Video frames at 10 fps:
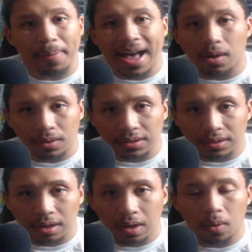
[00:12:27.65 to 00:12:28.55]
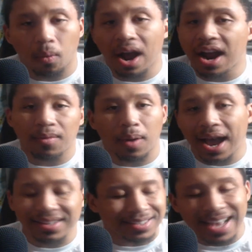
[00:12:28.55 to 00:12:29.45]
powers?
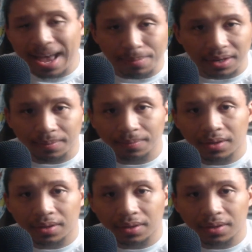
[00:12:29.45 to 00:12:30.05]
Why is this happening?